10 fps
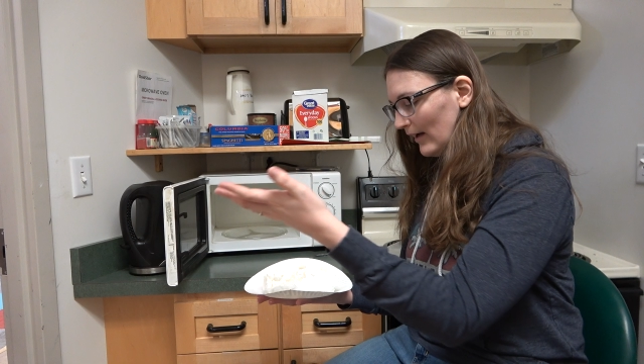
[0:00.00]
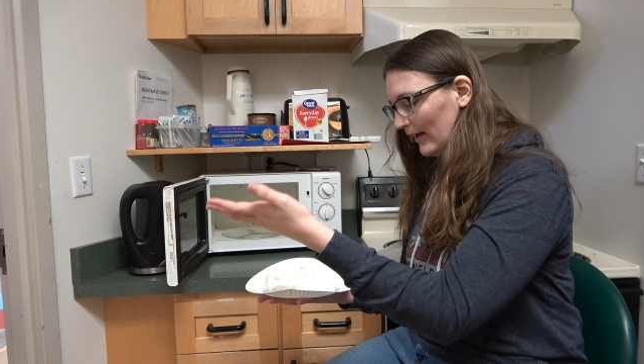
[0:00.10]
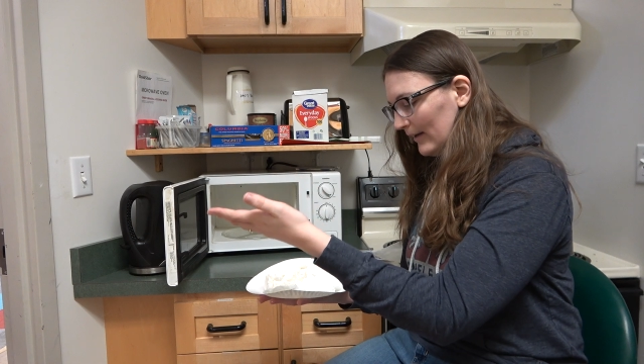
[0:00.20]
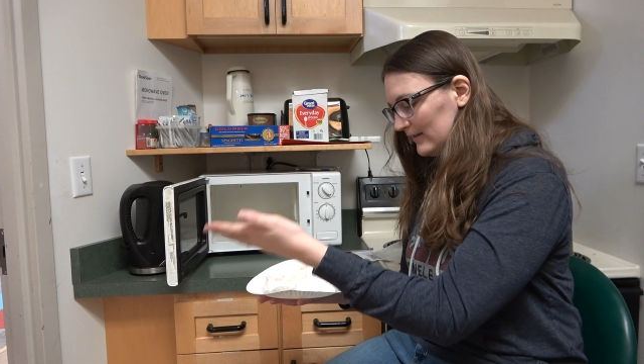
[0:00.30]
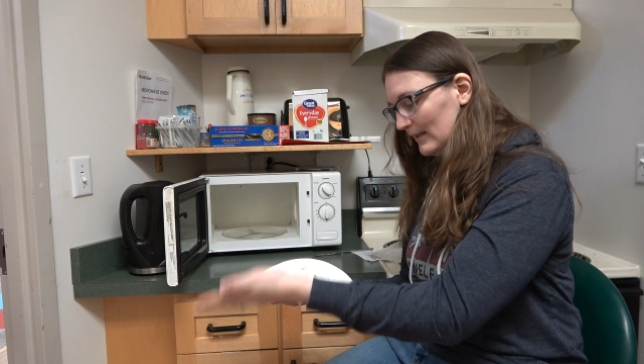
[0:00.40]

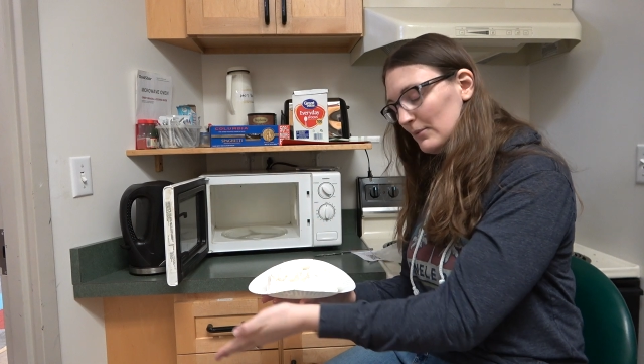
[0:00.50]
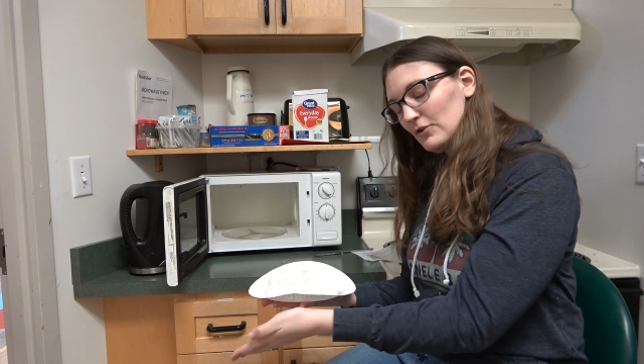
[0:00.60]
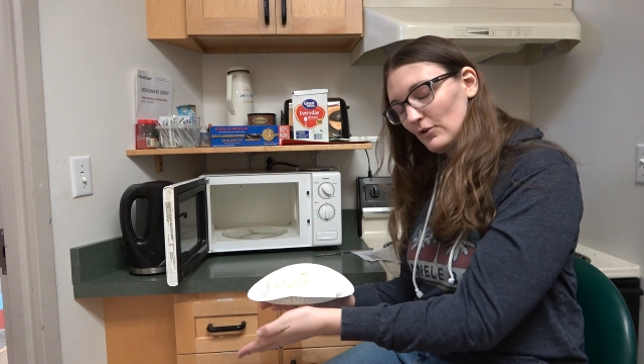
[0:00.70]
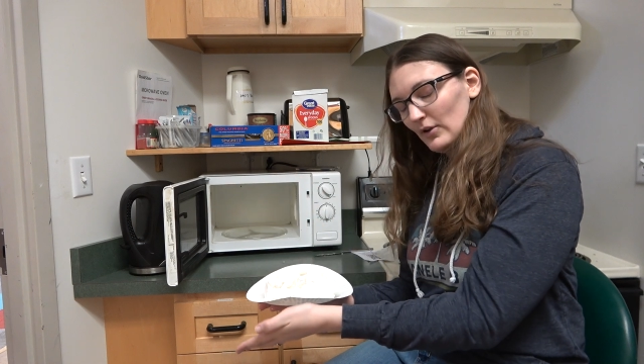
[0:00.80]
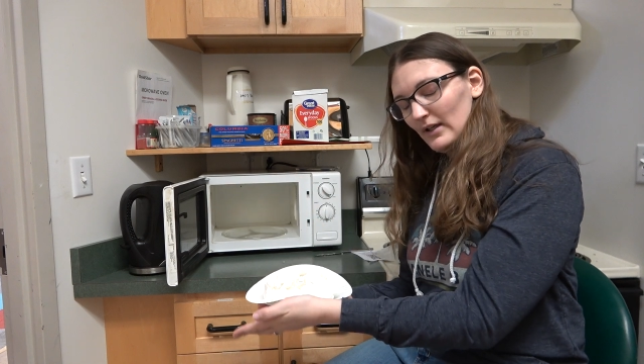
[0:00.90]

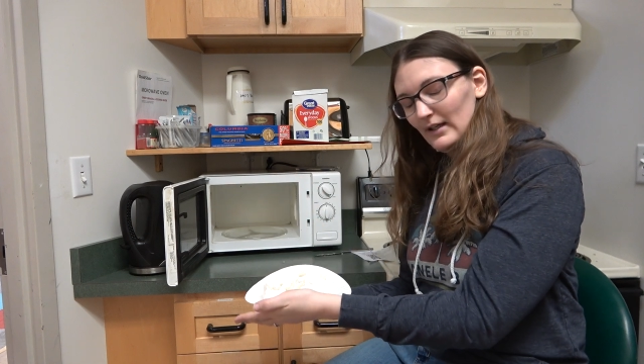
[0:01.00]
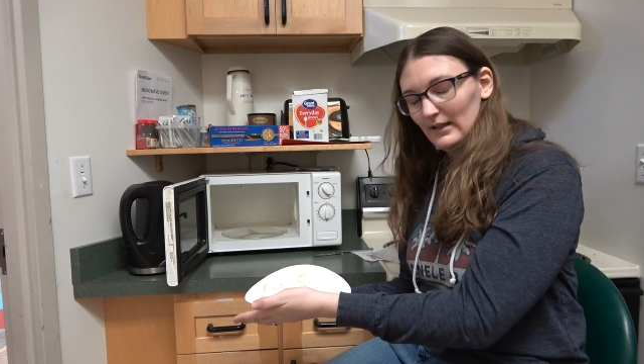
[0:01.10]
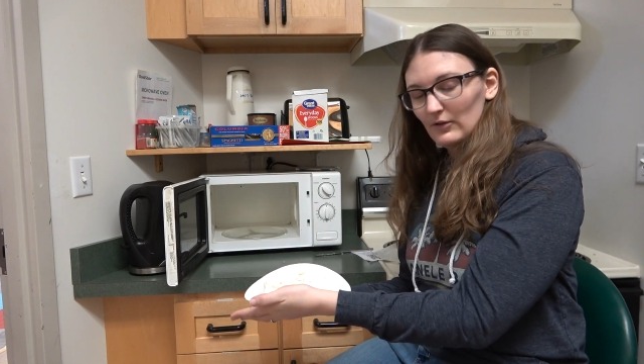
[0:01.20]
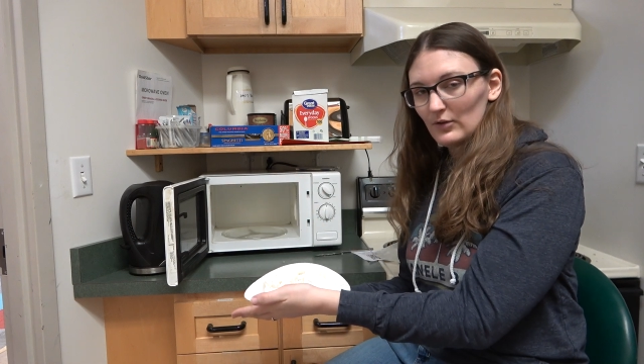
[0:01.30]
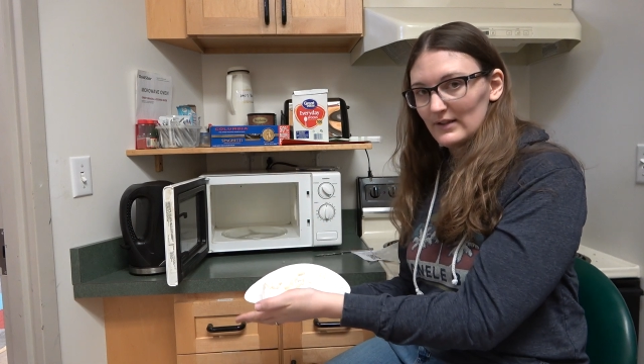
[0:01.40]
temperature, it
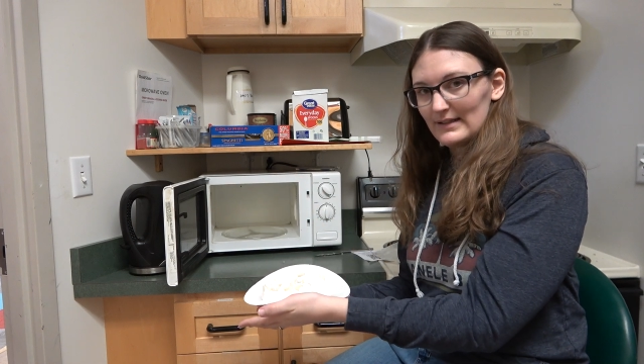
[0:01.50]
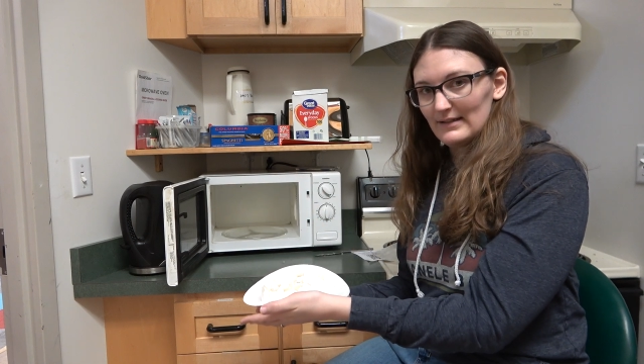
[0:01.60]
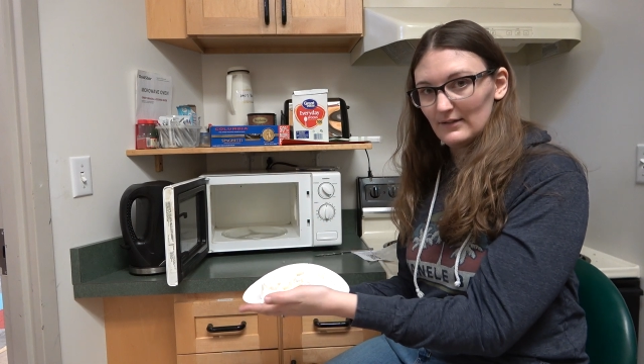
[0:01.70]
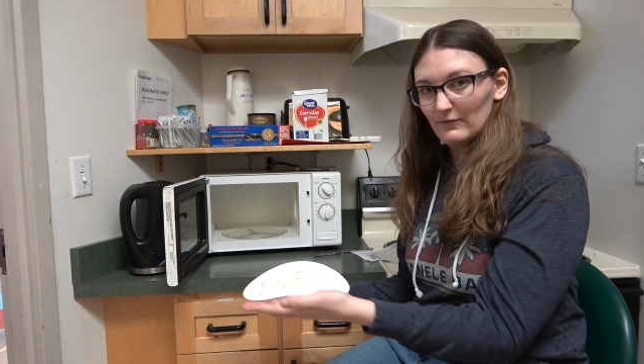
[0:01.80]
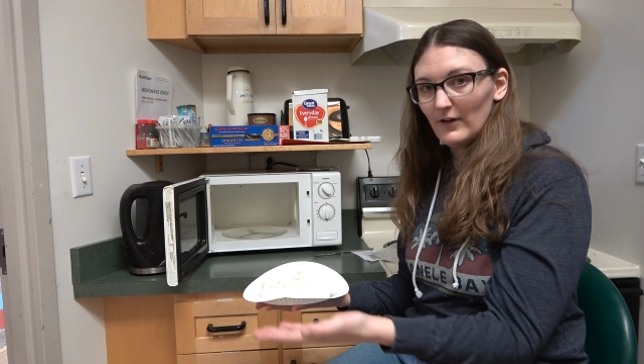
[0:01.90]

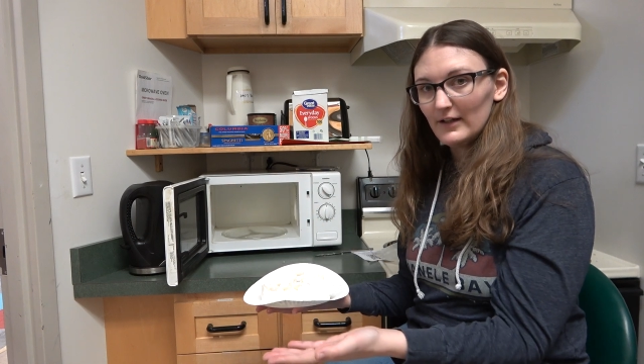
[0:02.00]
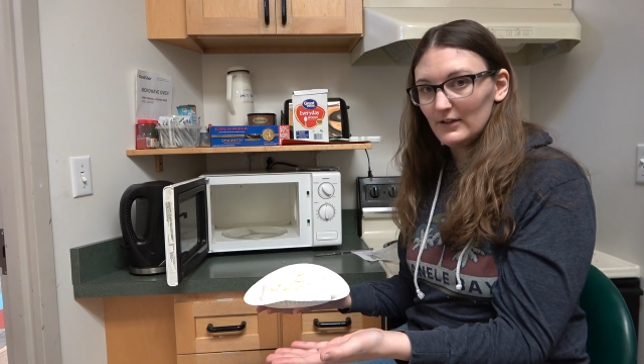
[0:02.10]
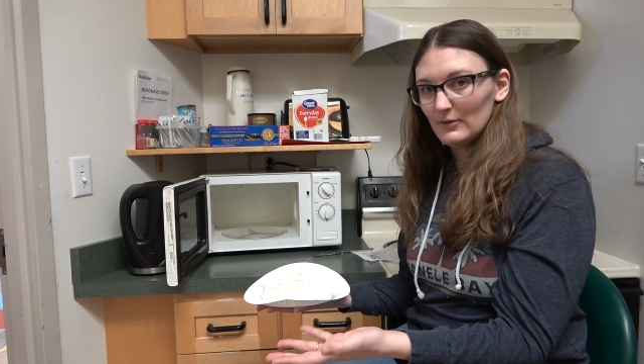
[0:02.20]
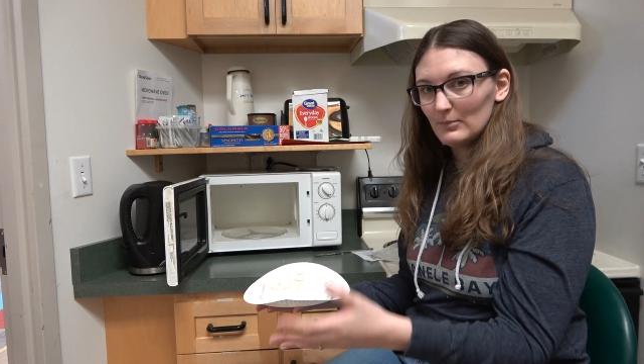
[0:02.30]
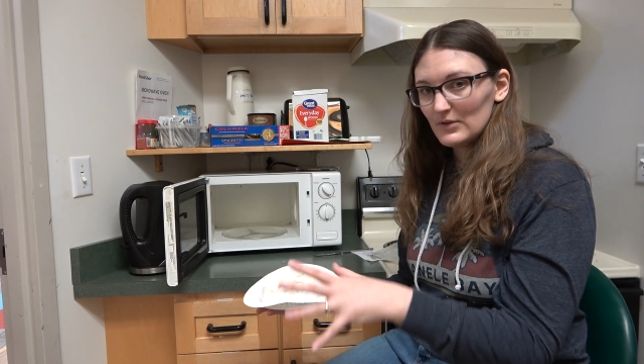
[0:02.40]
increases in
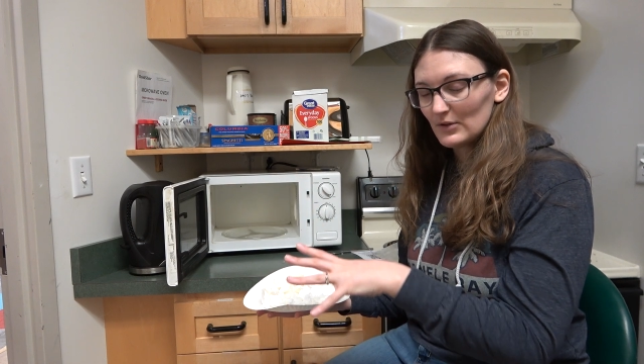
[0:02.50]
volume.